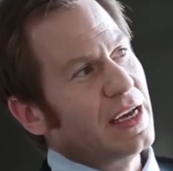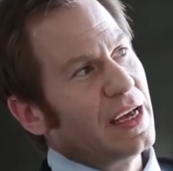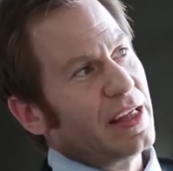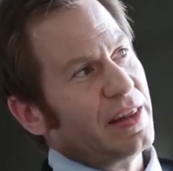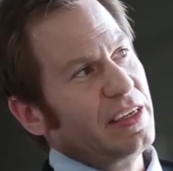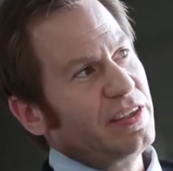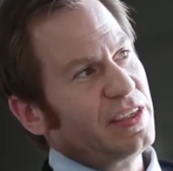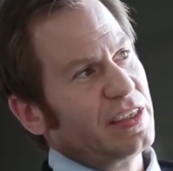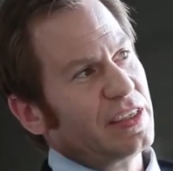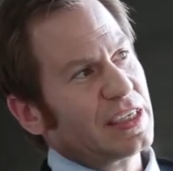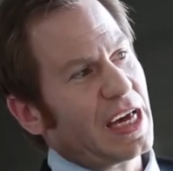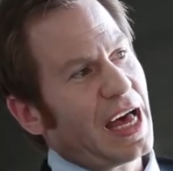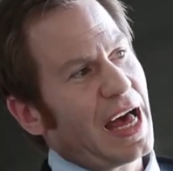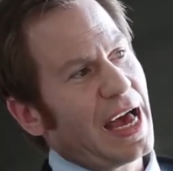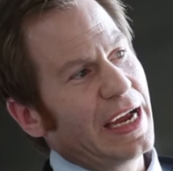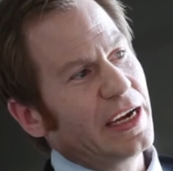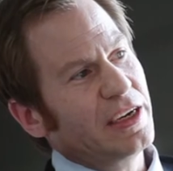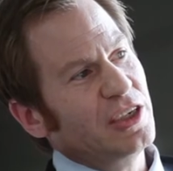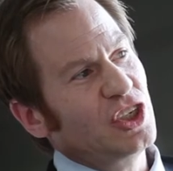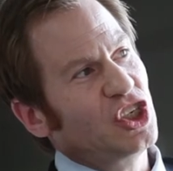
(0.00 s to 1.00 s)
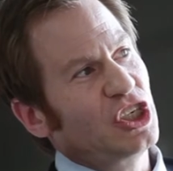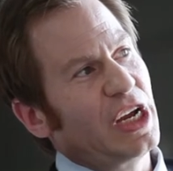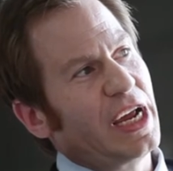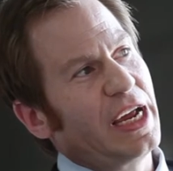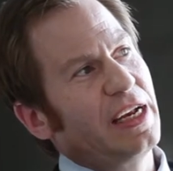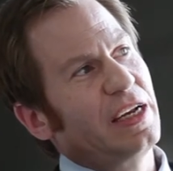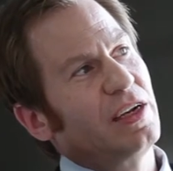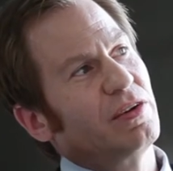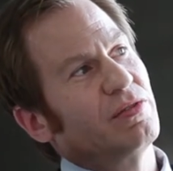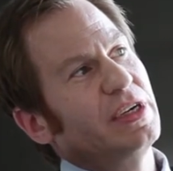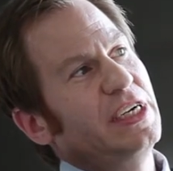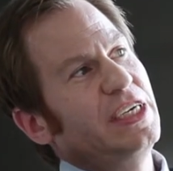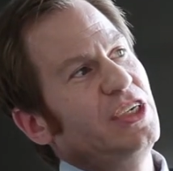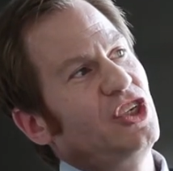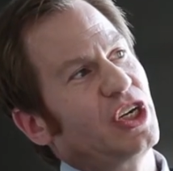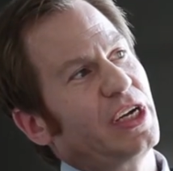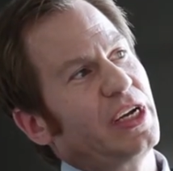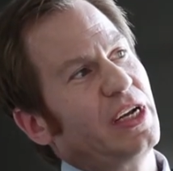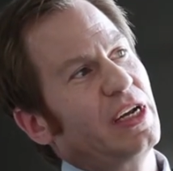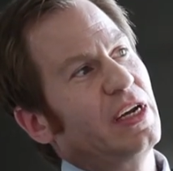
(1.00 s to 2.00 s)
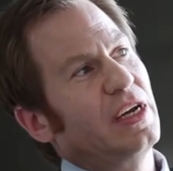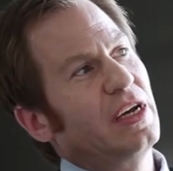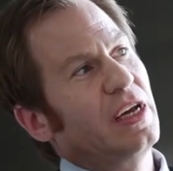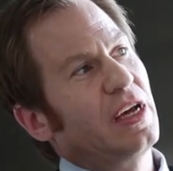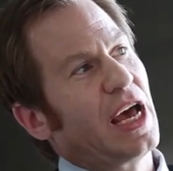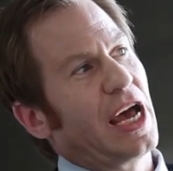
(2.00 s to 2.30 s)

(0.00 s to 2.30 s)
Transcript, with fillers: This entire shaded region